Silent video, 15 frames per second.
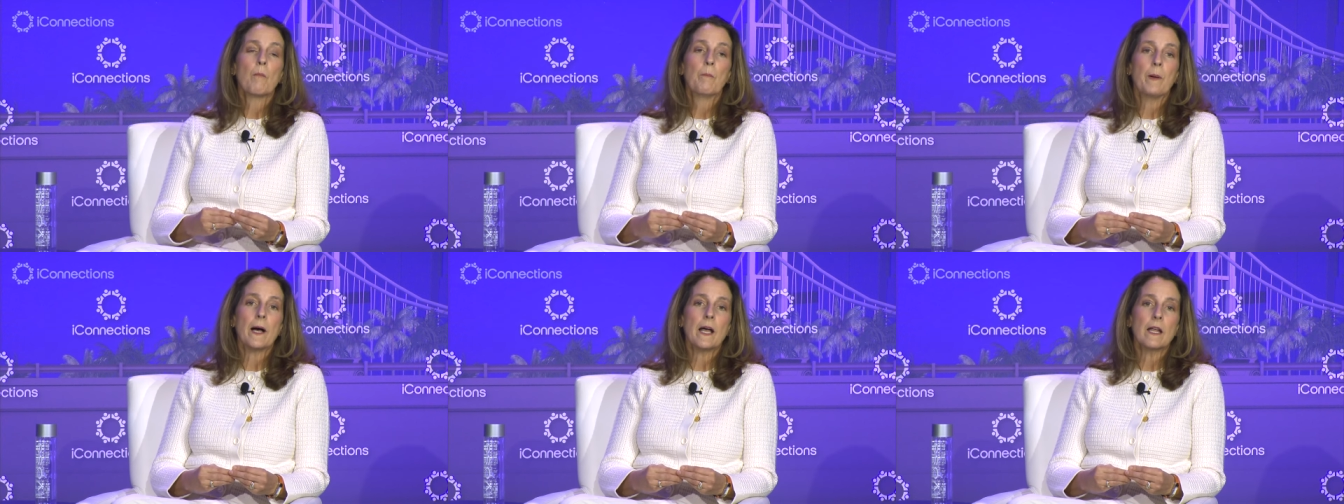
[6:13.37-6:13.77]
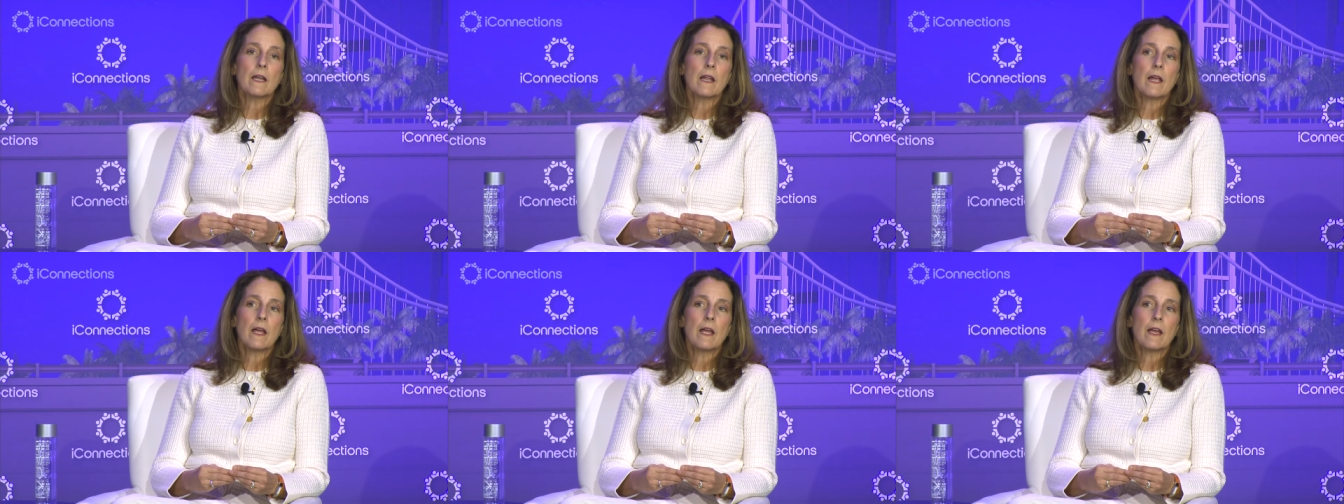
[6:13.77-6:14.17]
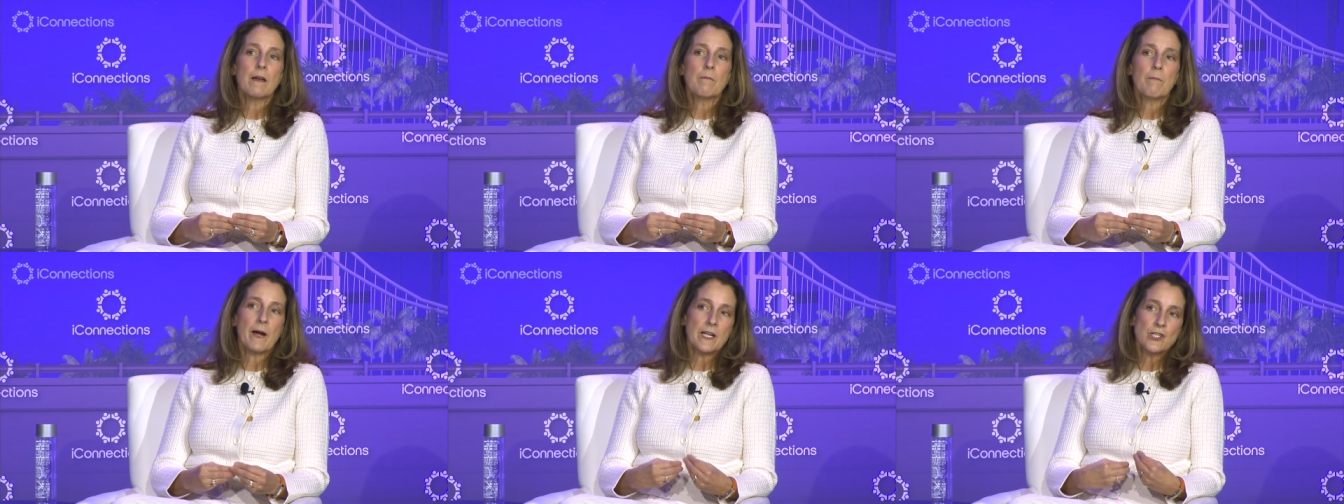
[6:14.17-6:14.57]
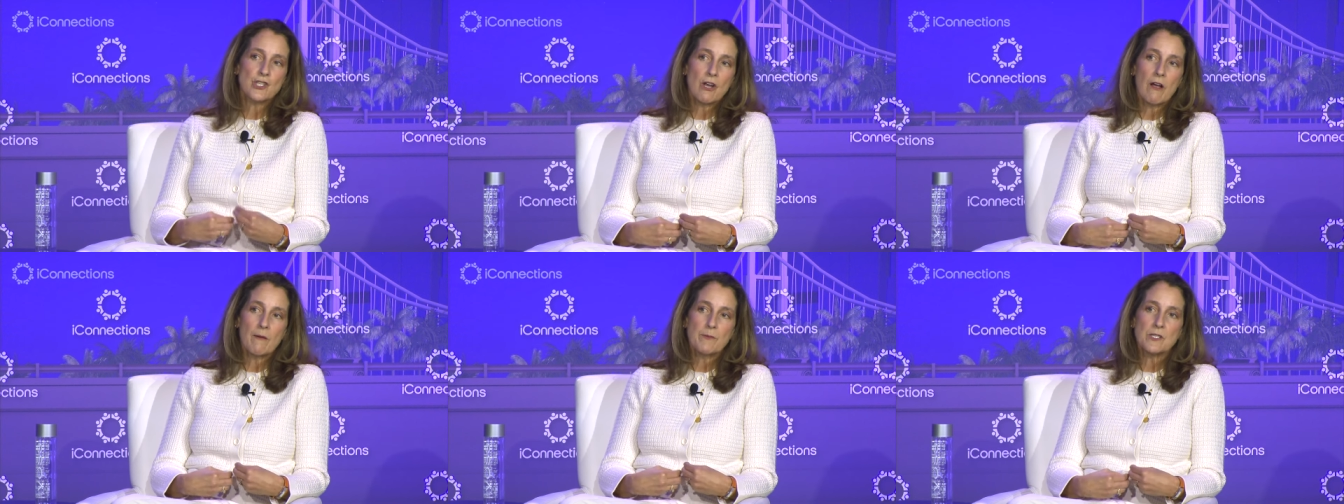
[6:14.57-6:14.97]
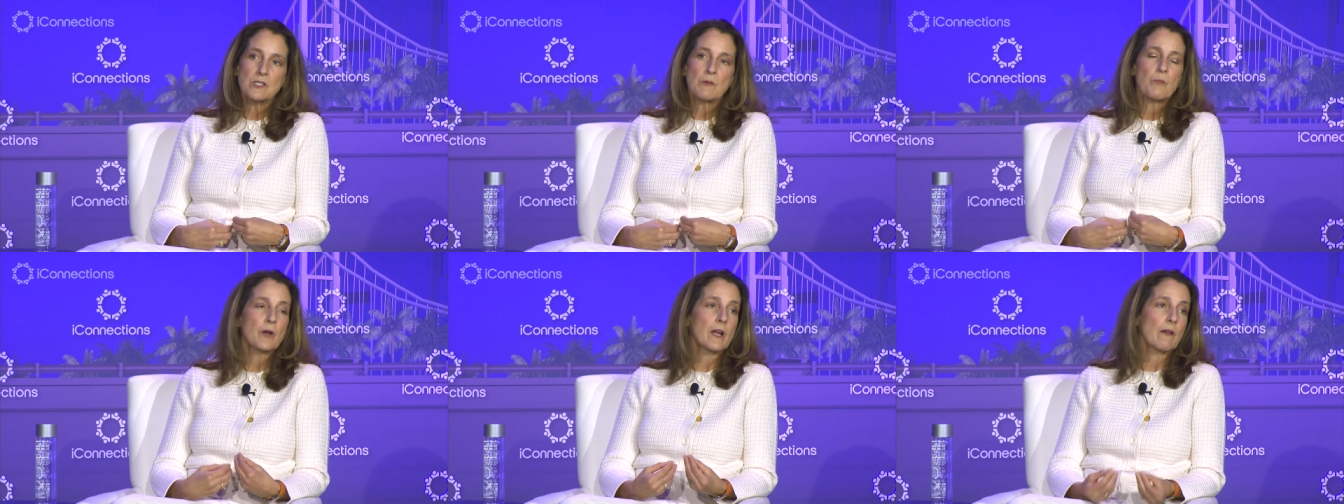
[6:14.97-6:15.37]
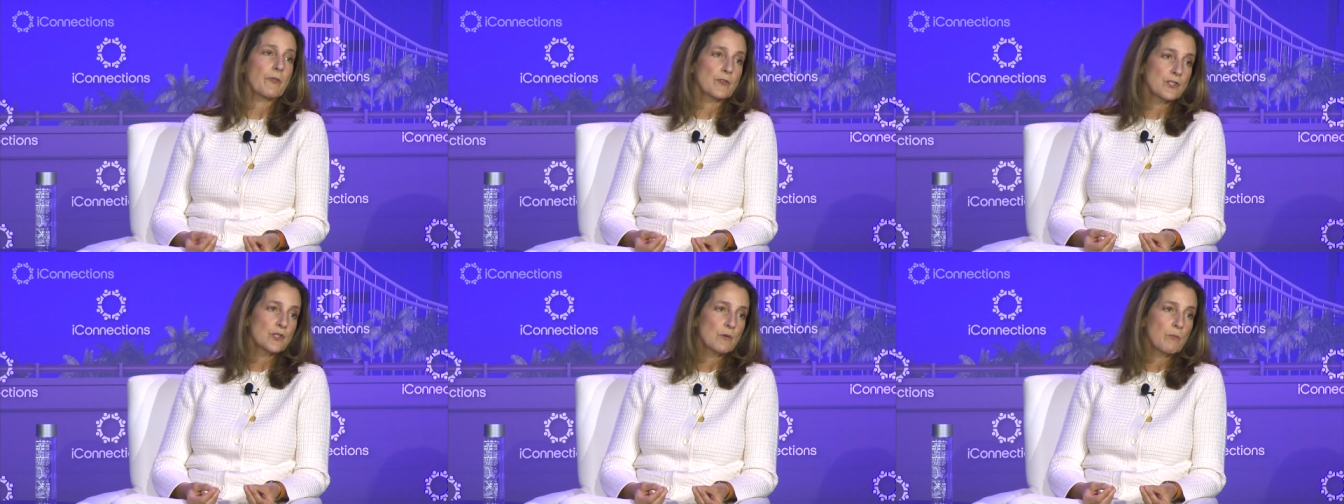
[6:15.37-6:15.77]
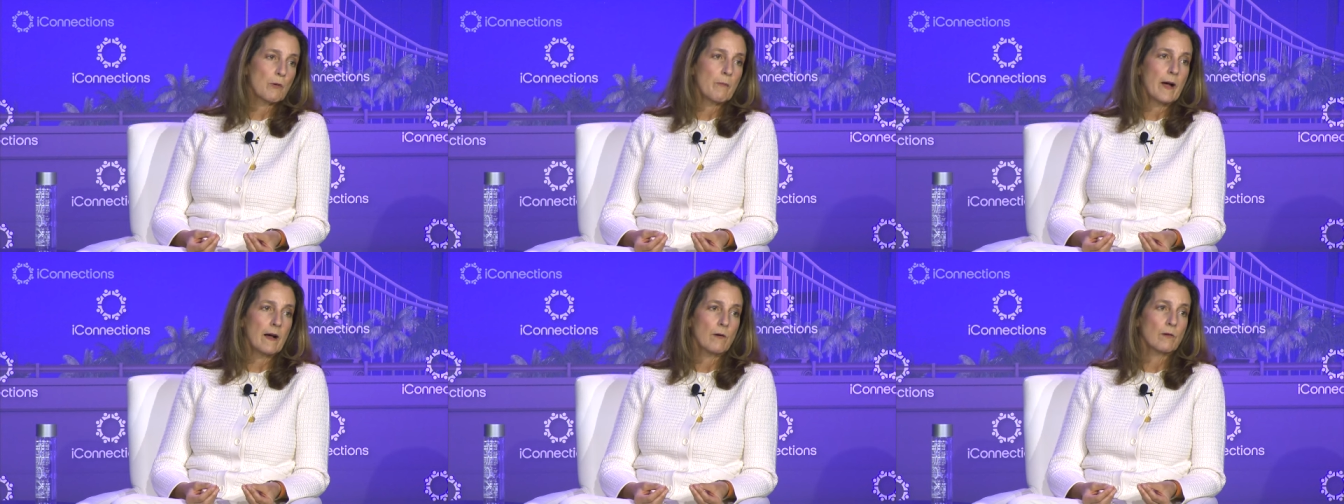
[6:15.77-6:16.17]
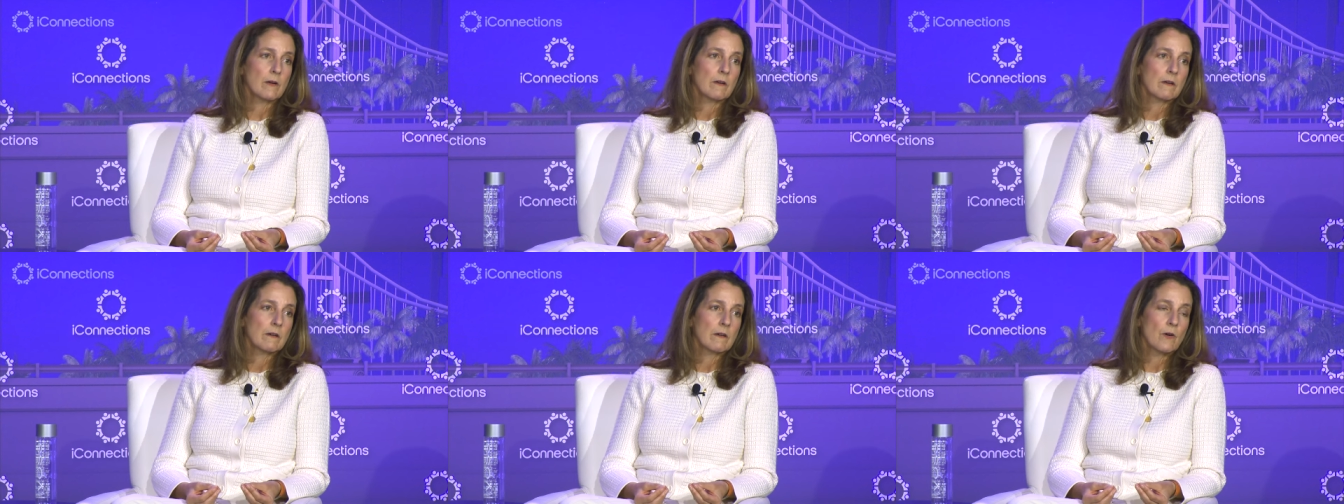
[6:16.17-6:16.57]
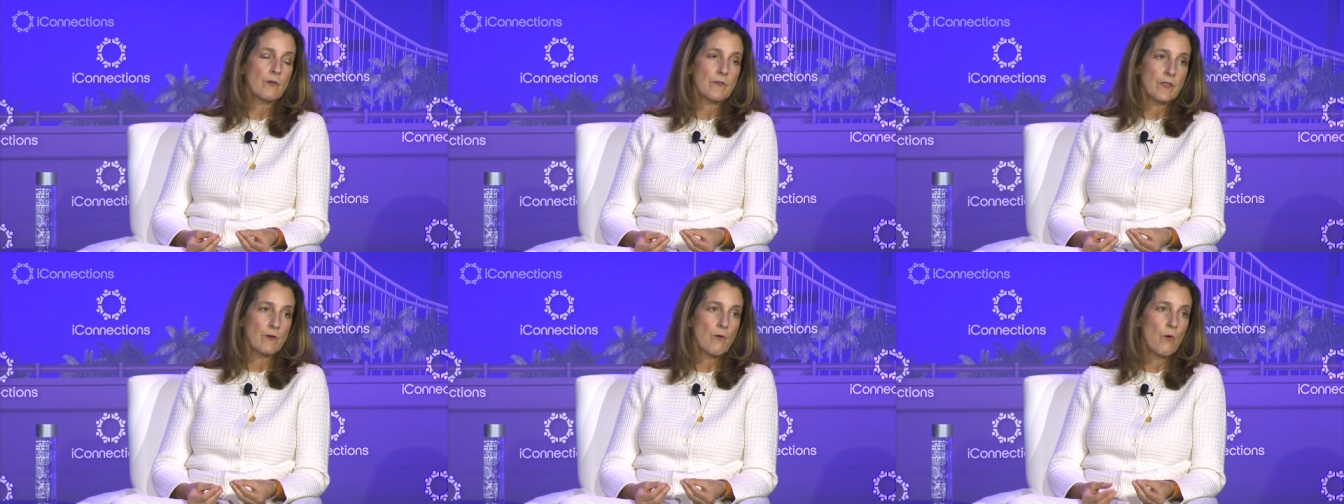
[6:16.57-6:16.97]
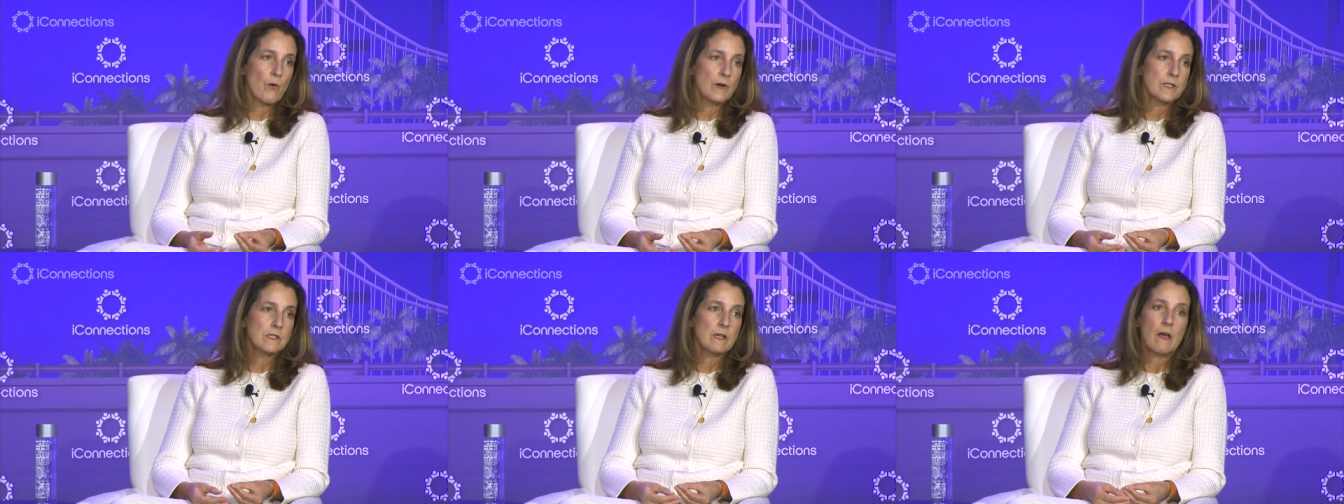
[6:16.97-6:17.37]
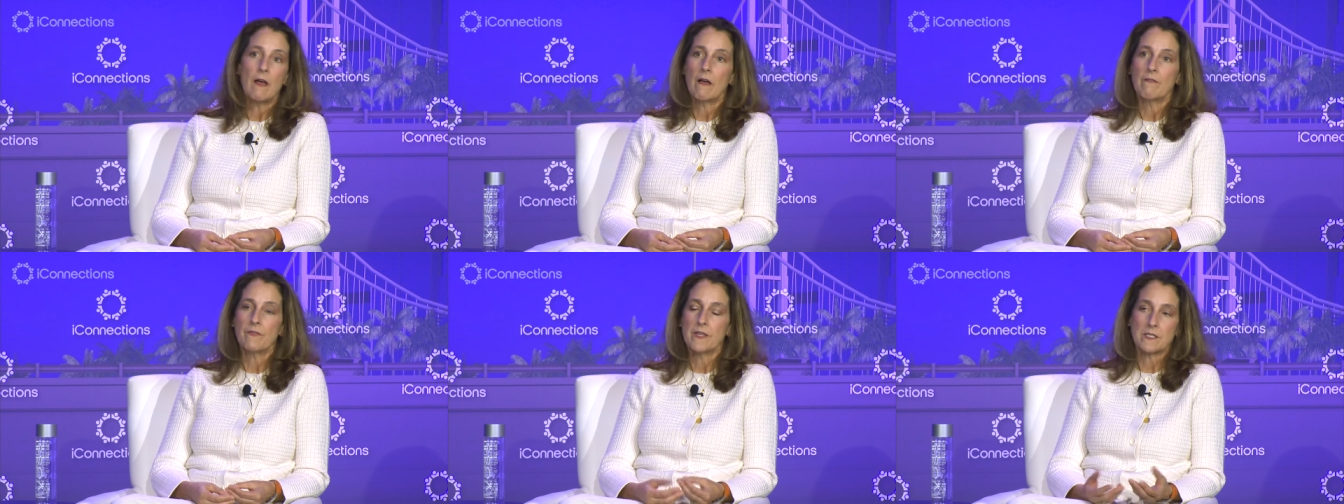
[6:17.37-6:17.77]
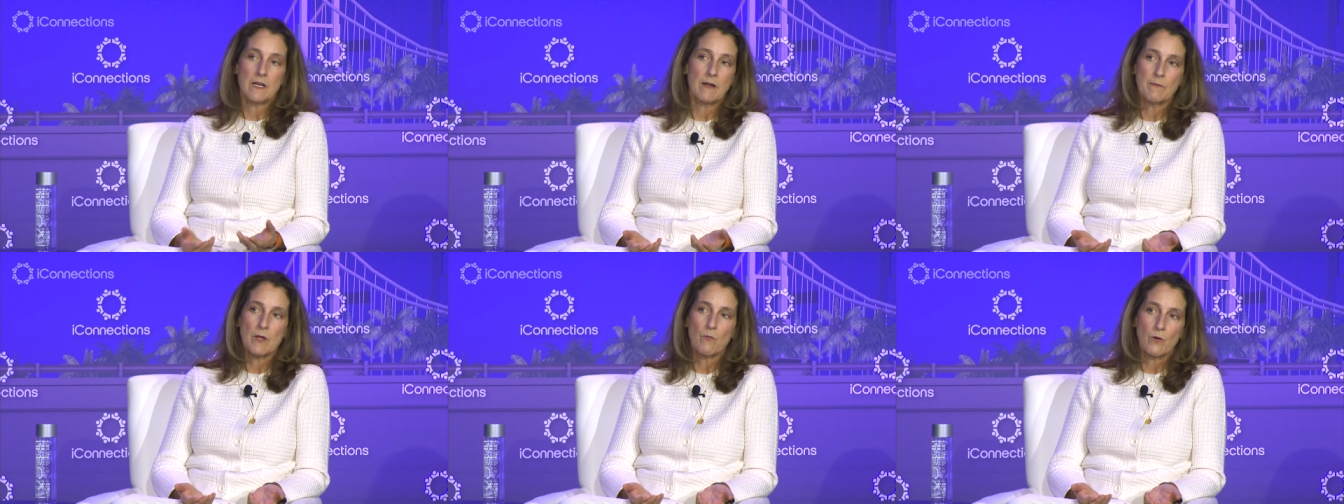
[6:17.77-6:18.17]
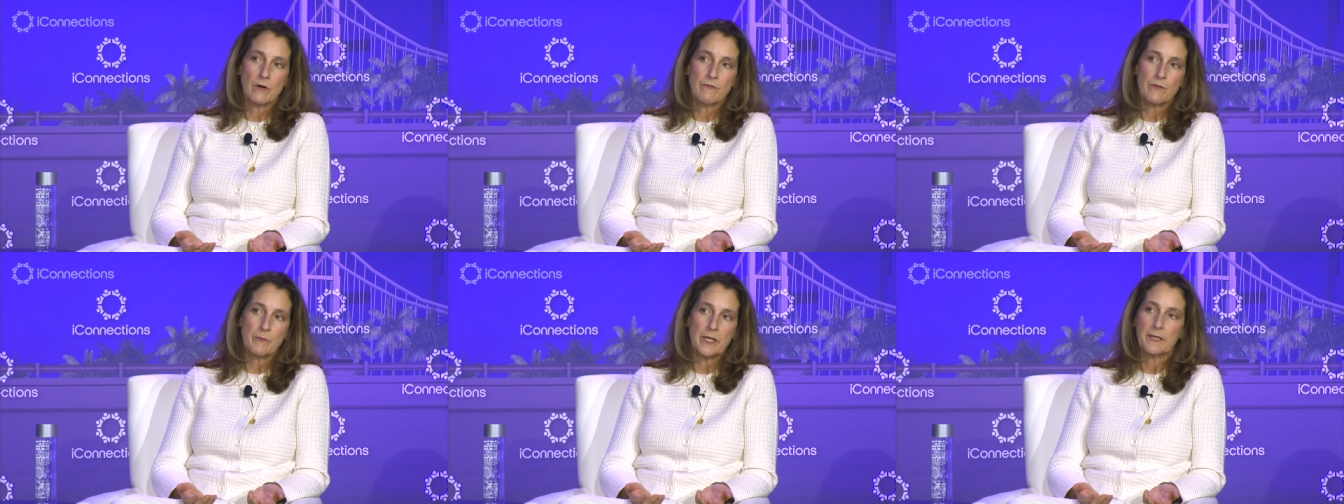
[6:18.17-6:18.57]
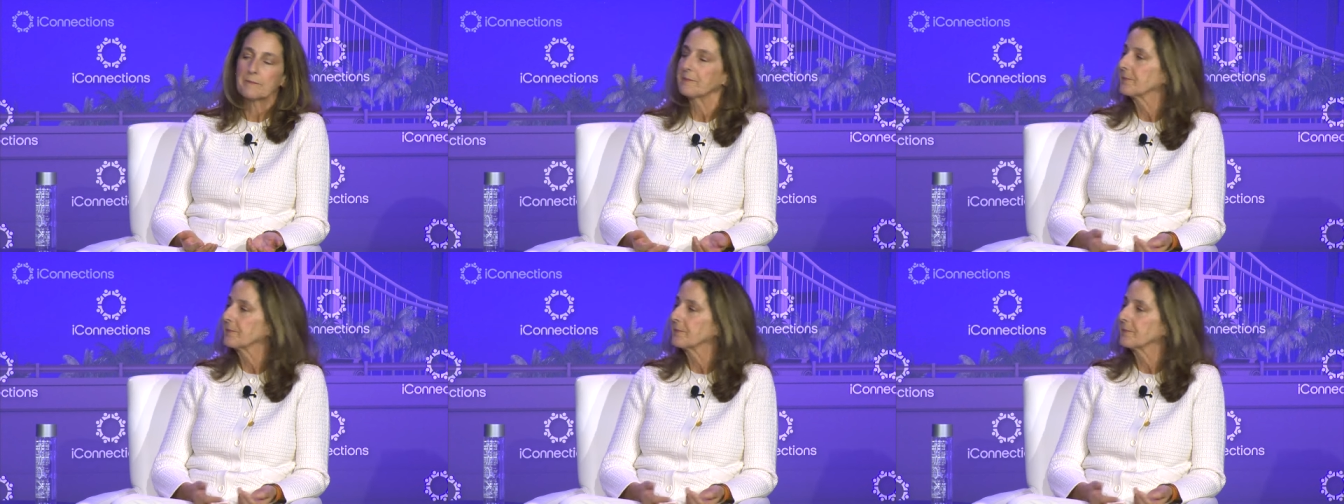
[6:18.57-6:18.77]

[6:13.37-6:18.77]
but my job is to bring out their superpower over the course of the time they work for me.